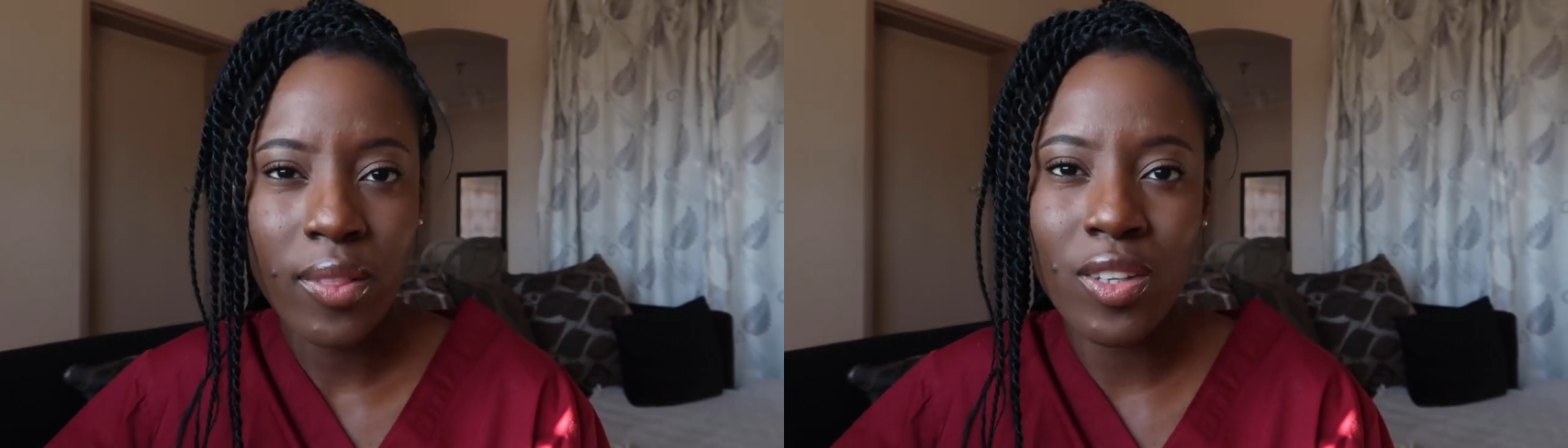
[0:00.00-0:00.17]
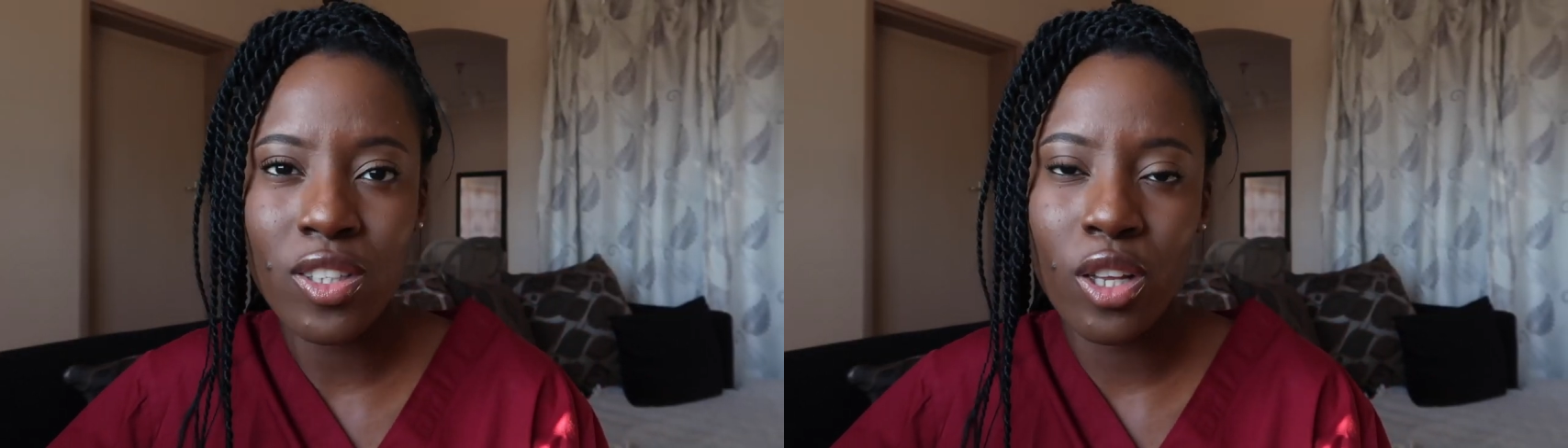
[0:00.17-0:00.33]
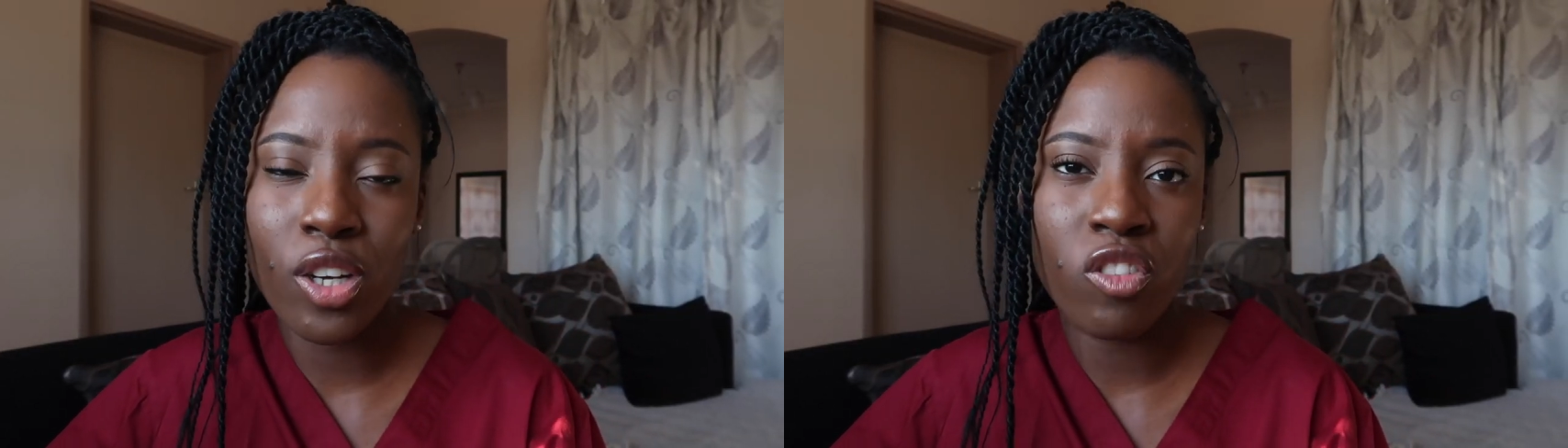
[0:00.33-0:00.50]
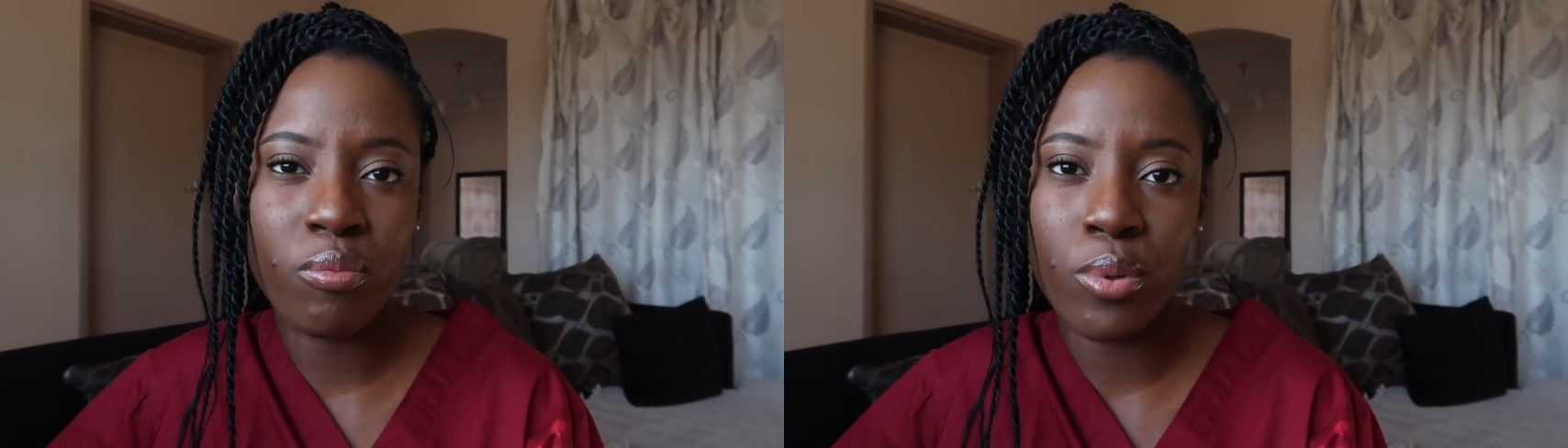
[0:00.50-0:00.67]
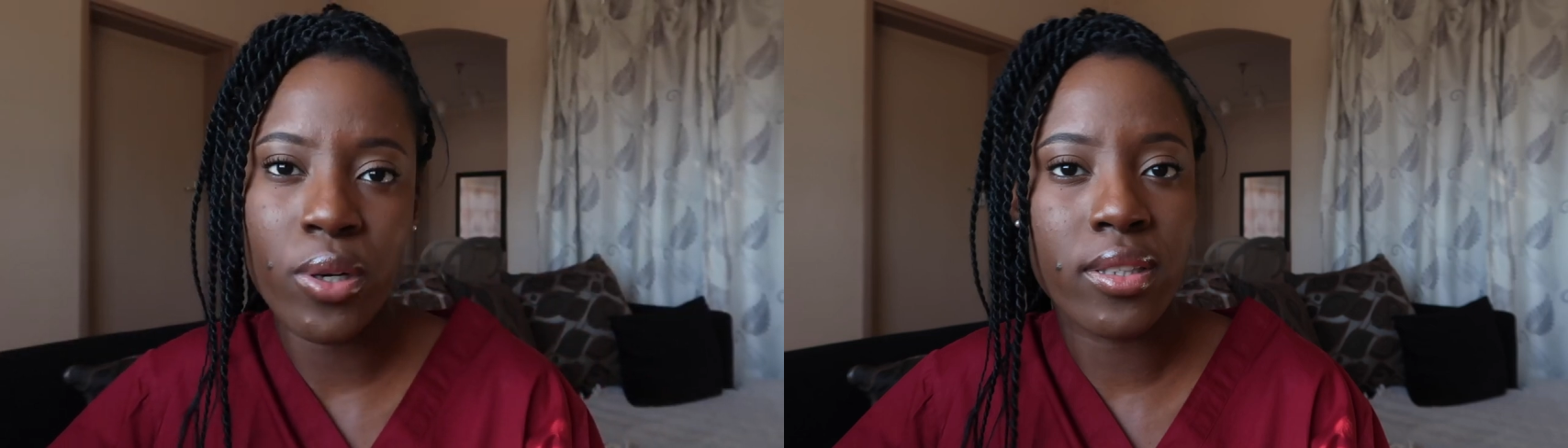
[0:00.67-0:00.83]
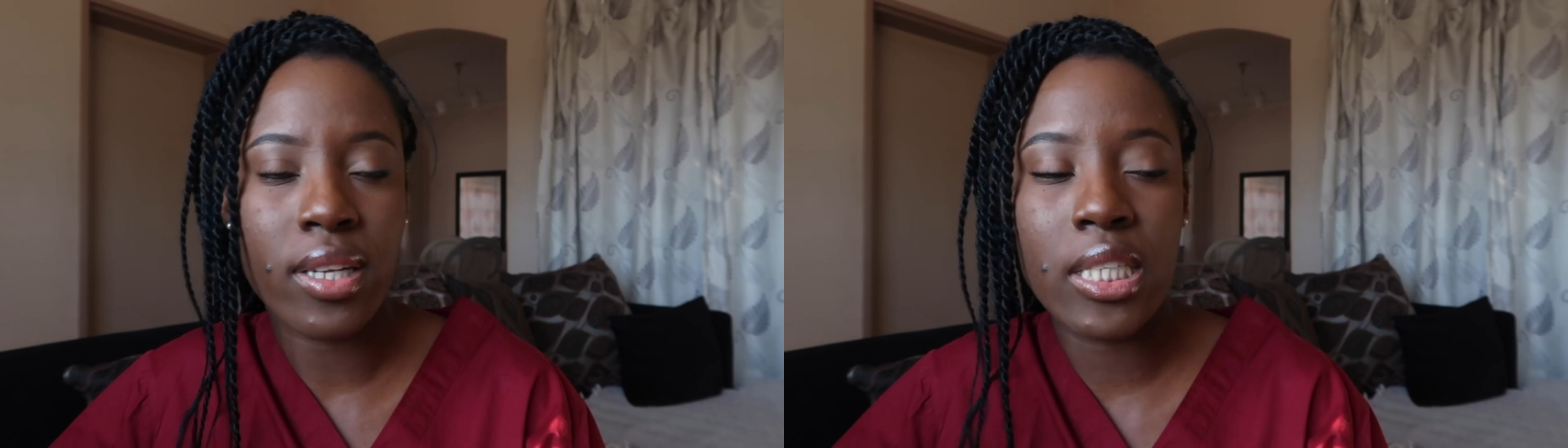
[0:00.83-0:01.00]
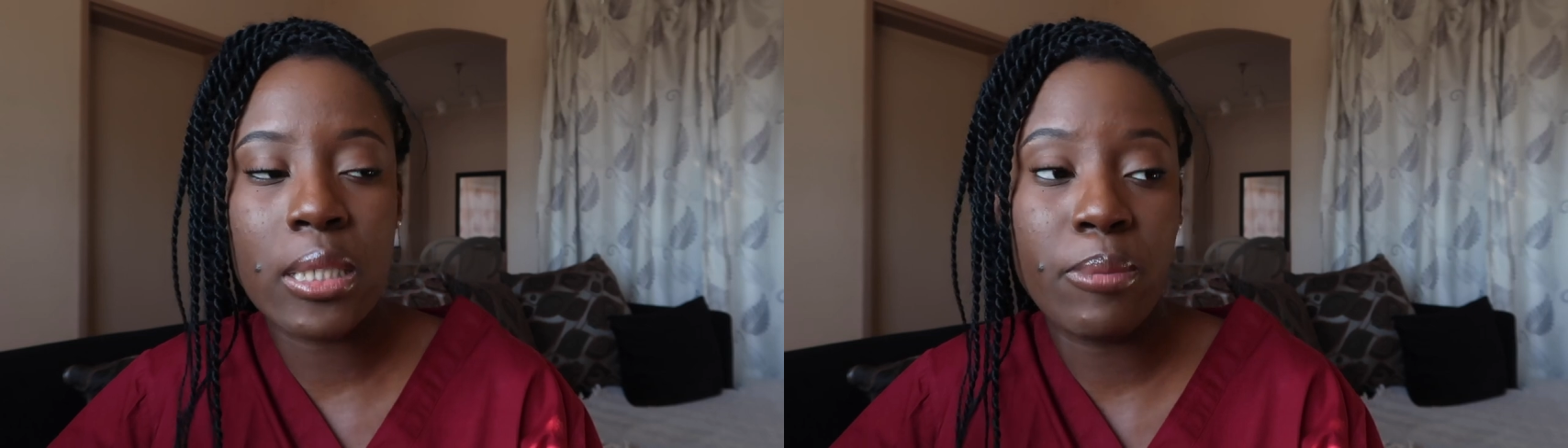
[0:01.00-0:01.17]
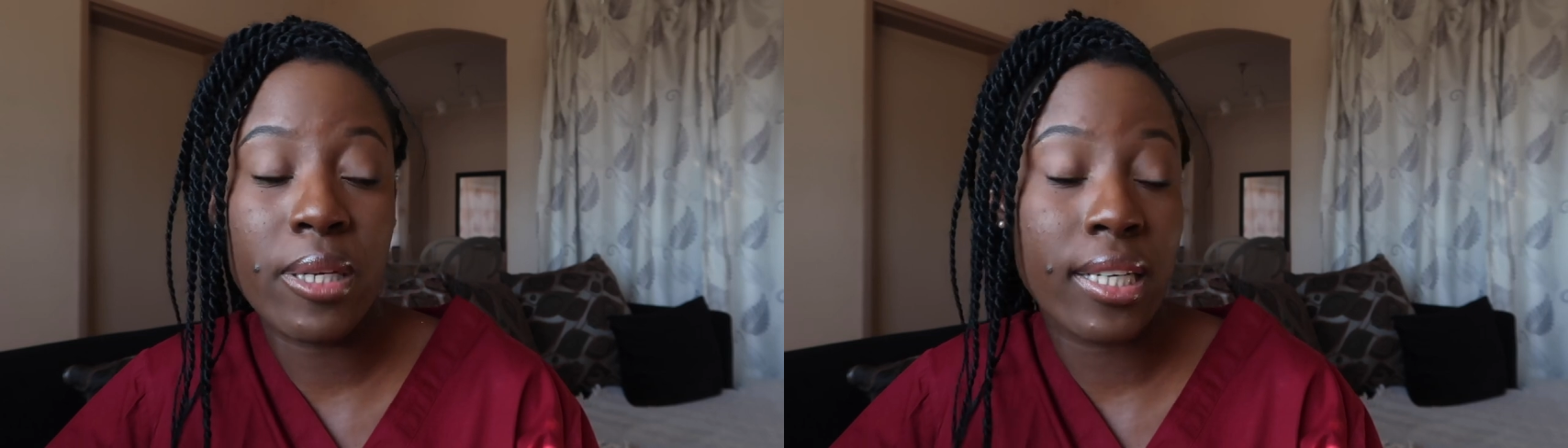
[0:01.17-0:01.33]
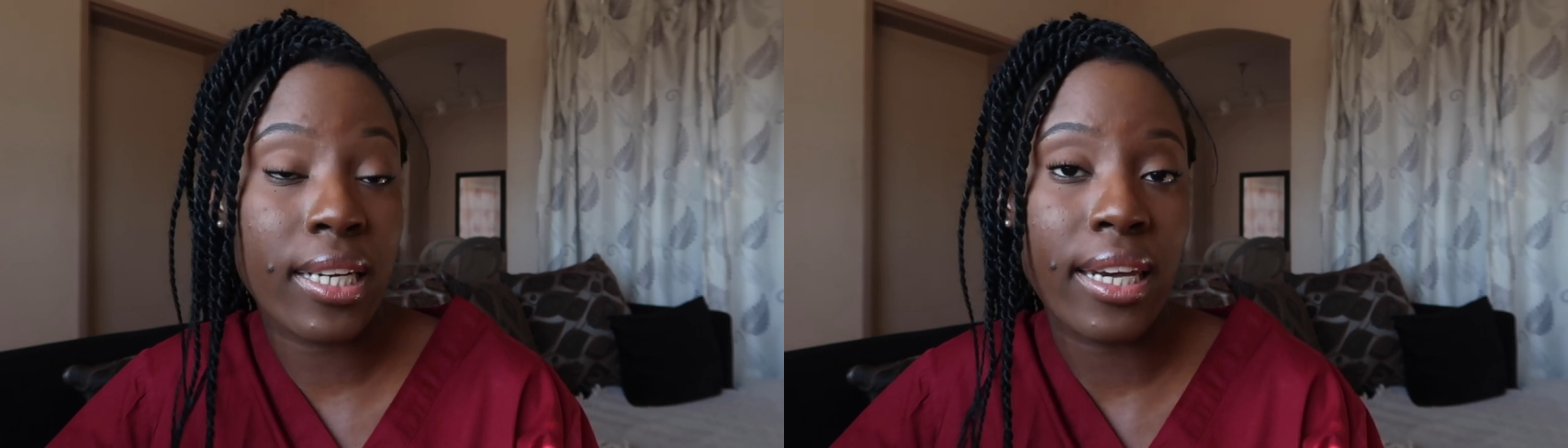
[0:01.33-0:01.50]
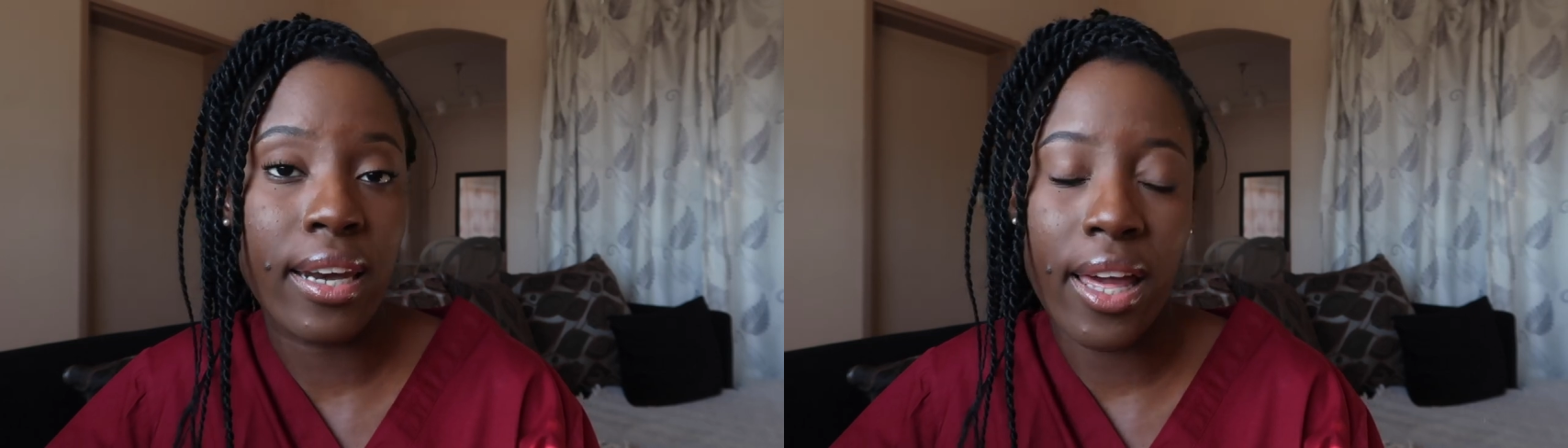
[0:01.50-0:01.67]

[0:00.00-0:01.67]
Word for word: there's a lot of books that speak in